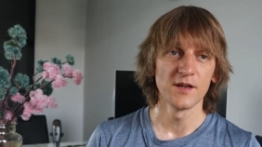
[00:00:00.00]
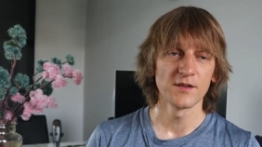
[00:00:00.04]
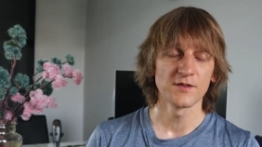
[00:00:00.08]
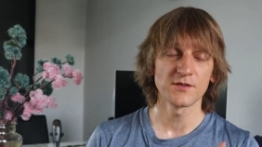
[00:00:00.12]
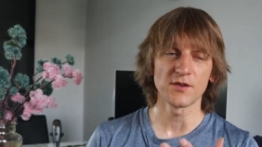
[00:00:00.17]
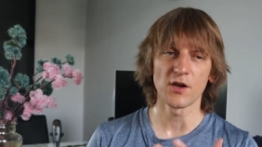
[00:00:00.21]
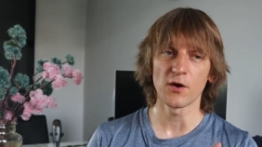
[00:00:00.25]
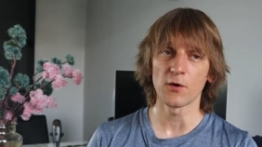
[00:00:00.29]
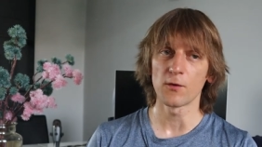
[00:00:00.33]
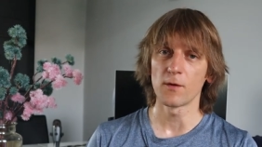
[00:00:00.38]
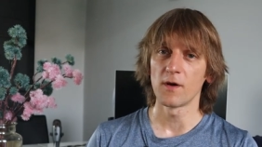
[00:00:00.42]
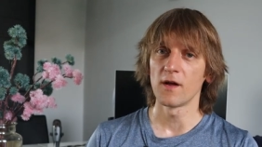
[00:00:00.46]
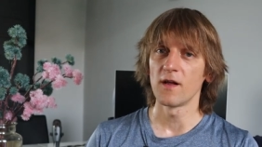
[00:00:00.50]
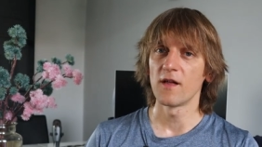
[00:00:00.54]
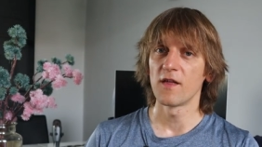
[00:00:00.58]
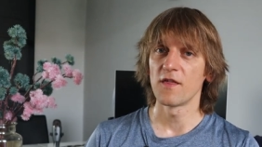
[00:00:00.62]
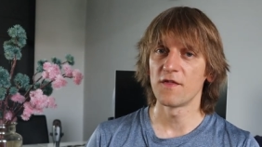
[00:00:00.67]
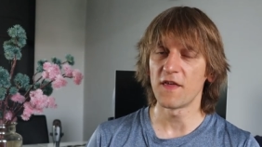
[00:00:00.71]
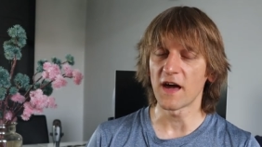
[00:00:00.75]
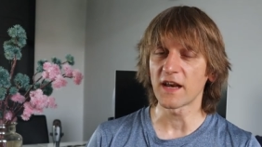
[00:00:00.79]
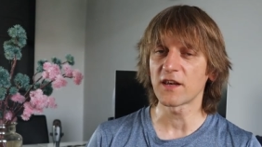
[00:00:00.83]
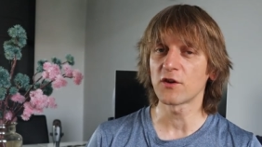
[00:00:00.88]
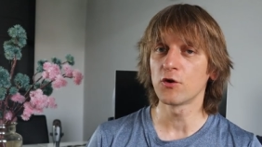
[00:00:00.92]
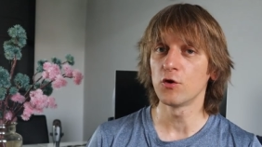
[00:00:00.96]
So
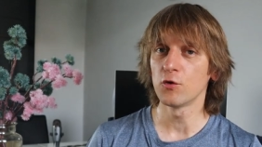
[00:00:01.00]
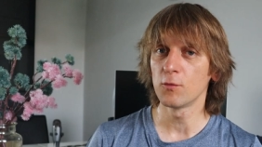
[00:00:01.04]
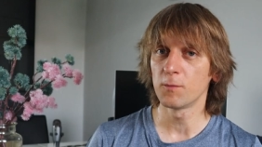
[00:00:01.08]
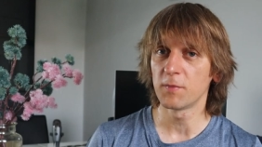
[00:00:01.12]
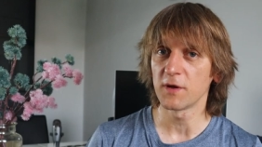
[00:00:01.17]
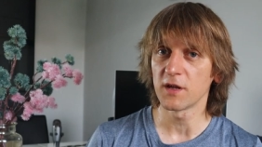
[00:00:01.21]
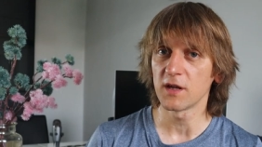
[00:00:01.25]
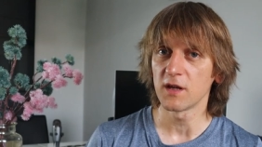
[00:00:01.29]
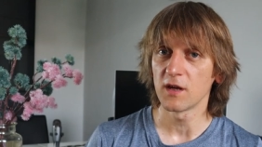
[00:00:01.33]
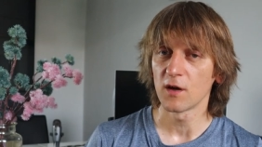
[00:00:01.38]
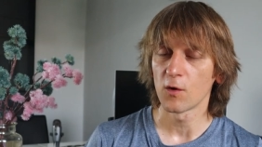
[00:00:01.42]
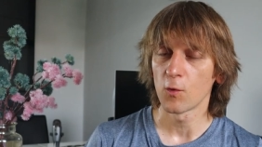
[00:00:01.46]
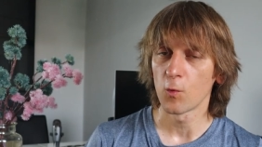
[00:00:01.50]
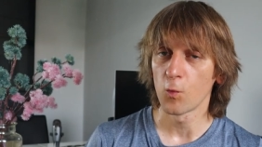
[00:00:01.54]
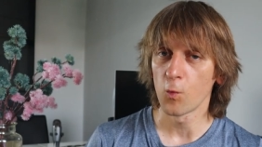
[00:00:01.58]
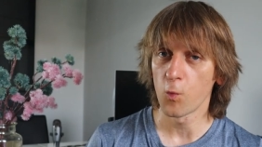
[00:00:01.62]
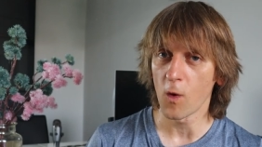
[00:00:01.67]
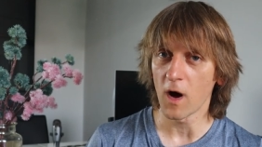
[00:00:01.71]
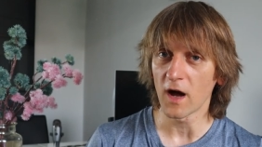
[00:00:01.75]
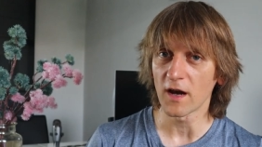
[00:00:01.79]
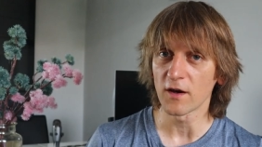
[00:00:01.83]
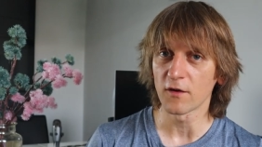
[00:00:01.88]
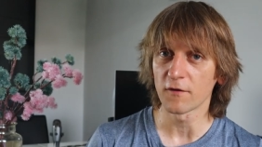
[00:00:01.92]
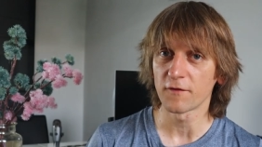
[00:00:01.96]
that could be
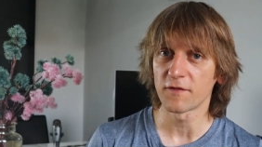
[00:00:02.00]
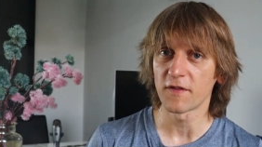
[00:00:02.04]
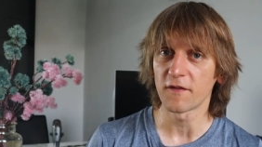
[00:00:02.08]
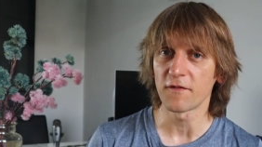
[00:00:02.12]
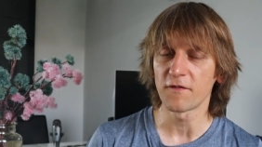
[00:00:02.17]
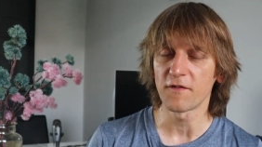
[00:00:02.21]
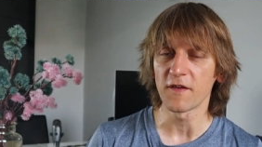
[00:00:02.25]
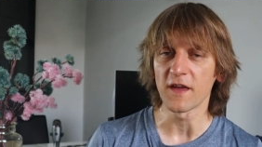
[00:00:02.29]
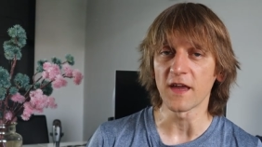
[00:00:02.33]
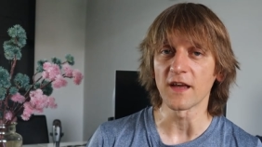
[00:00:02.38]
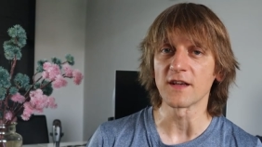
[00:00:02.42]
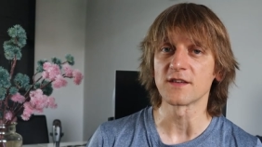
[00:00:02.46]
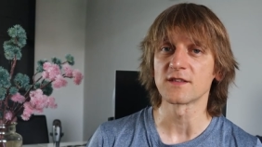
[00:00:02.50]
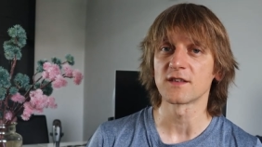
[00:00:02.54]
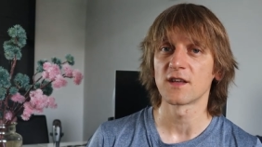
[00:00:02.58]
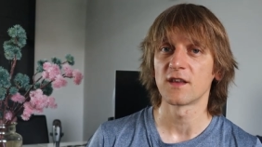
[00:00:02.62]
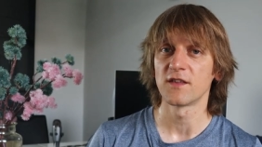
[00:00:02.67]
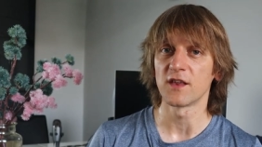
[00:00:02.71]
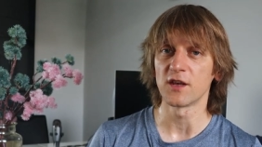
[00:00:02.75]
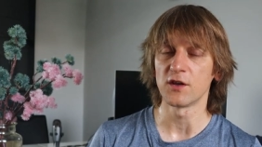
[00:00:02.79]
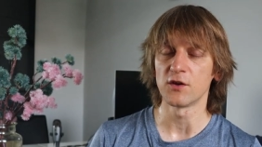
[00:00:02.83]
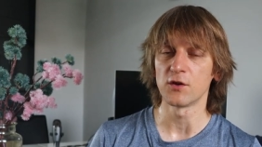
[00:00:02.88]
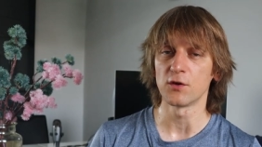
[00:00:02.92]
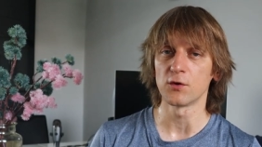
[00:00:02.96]
one of the things
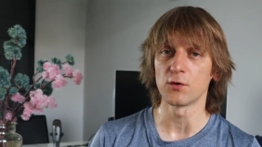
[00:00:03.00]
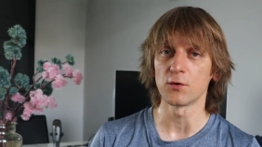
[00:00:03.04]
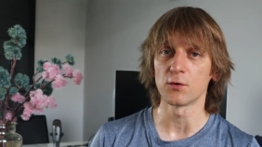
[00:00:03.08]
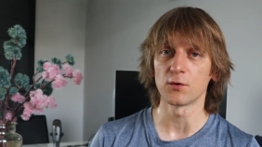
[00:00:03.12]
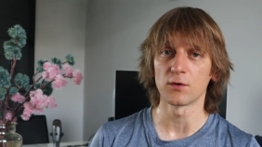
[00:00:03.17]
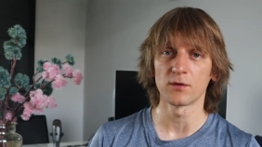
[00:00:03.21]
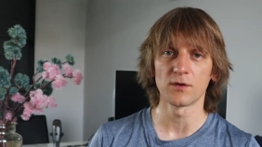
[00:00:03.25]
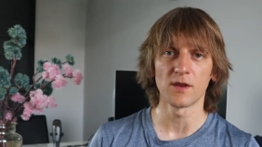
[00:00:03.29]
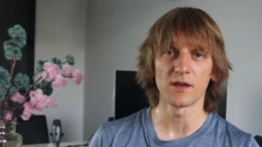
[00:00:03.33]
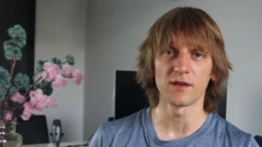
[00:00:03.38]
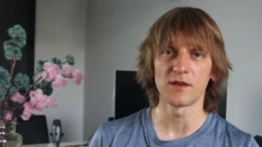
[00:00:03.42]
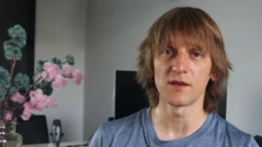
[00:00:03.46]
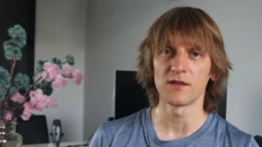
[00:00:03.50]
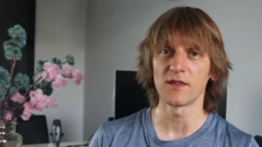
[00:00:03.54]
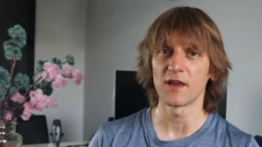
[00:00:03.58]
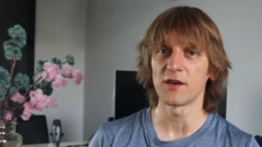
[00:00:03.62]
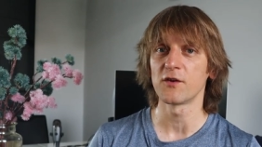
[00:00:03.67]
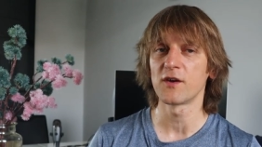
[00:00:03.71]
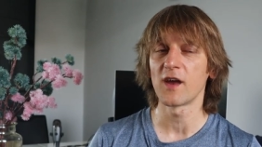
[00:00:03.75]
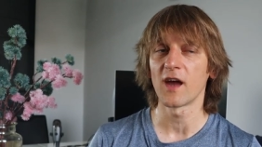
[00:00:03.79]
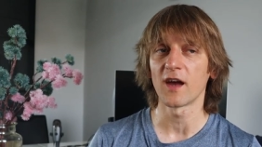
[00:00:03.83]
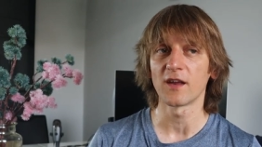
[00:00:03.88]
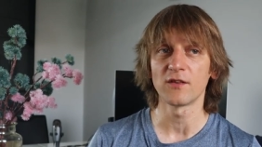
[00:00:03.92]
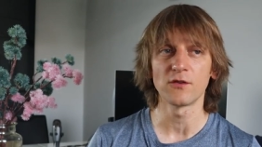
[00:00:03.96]
that you that, that
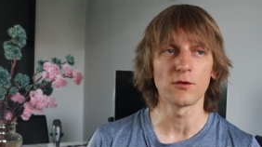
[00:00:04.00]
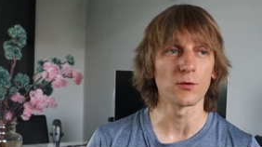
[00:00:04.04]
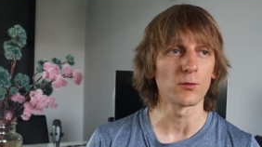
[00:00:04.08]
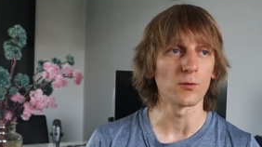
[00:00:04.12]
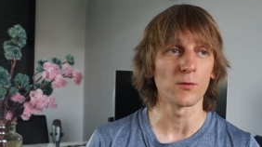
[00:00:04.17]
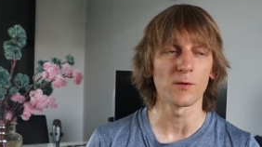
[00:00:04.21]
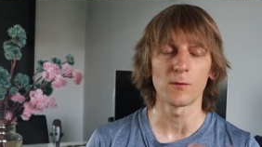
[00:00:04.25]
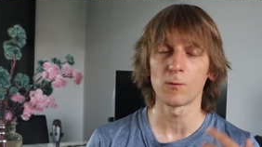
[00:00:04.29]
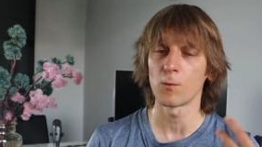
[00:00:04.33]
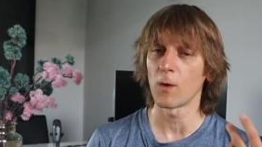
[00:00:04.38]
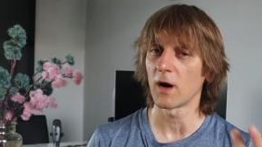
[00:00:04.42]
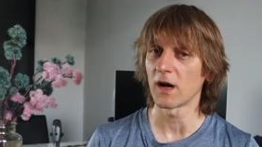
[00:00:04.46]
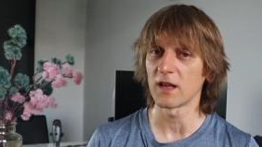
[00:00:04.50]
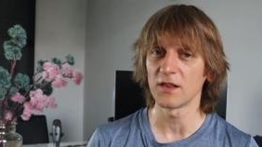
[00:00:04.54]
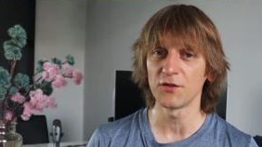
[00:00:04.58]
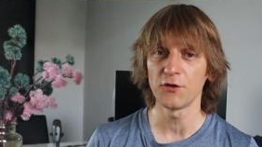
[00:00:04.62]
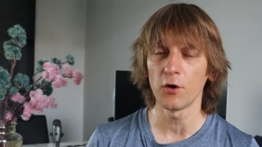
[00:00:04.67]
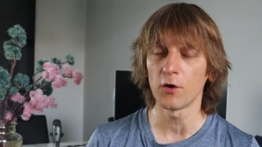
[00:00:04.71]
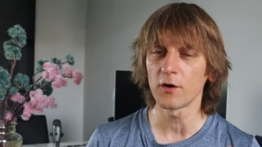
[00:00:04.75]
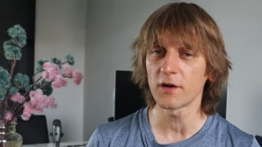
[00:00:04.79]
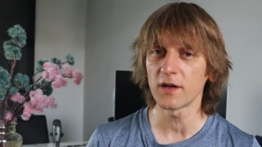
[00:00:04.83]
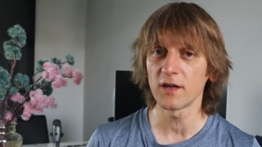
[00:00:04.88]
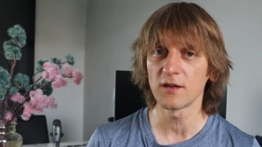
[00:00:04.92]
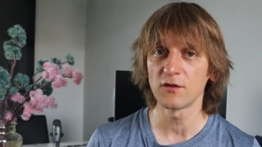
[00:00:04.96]
you can do. While
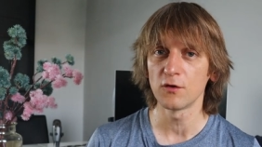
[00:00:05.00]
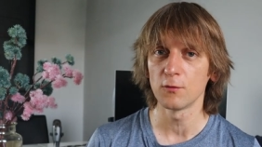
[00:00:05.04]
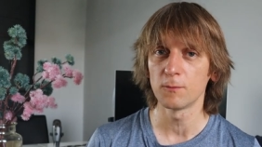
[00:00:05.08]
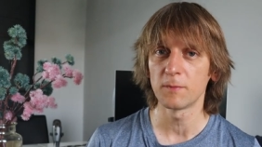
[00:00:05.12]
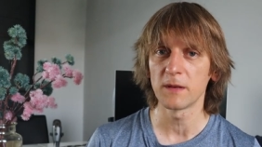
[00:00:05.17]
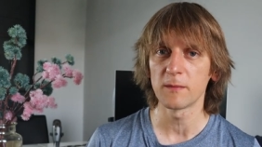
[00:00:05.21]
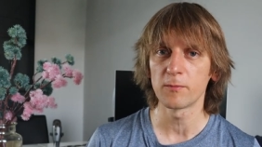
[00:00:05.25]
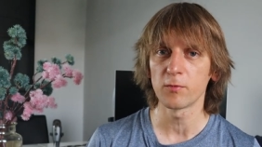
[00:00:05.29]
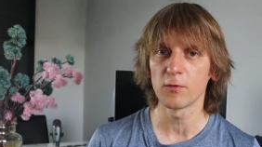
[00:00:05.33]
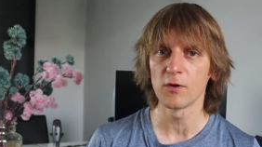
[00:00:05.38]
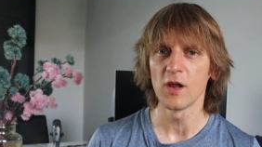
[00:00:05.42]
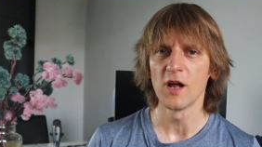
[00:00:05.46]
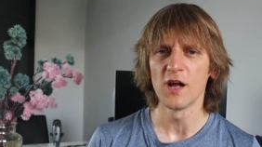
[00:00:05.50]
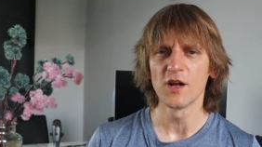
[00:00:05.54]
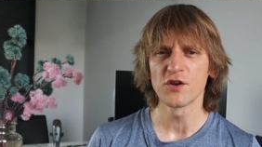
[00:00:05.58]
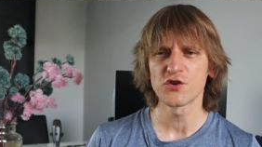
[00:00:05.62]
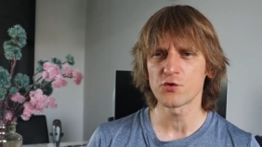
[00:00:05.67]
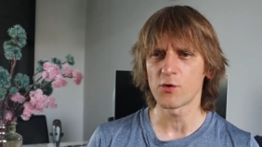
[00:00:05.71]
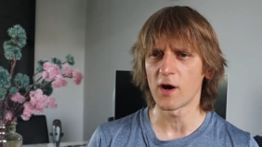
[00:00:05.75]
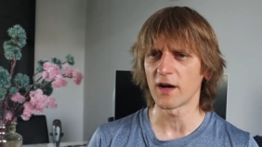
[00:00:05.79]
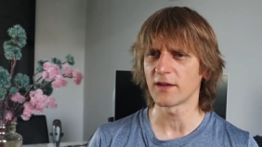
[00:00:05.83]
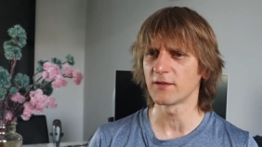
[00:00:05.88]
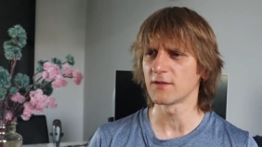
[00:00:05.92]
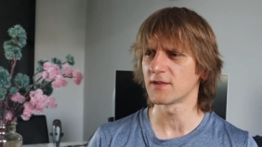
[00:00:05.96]
talking to people,
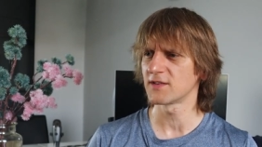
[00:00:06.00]
try